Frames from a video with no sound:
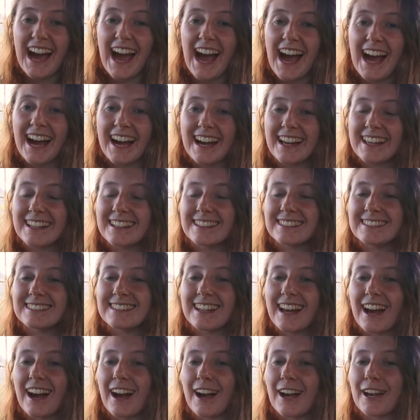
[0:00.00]

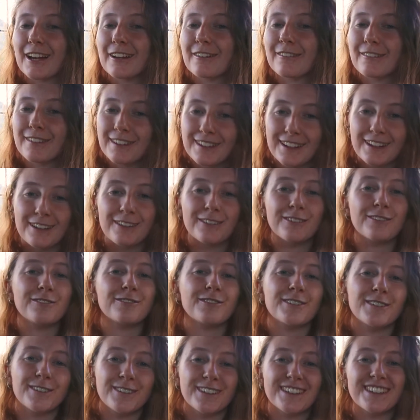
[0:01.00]
and I really look
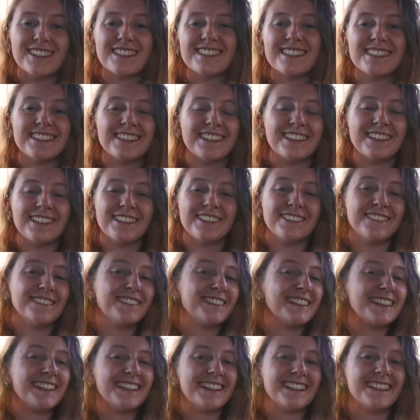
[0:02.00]
forward to seeing
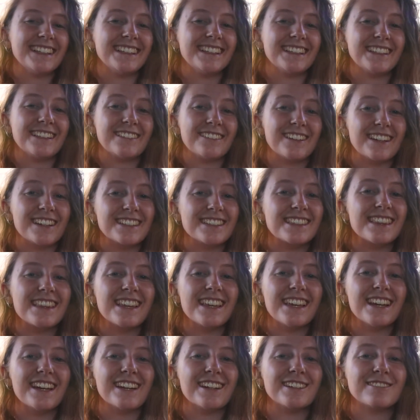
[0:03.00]
you in the rest of the
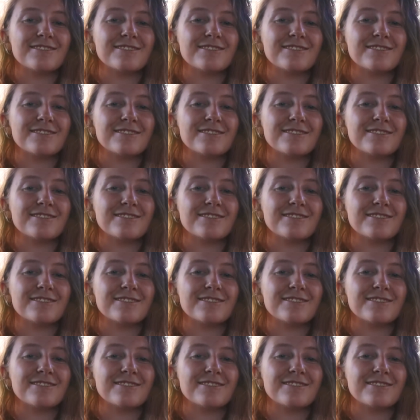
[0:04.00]
year.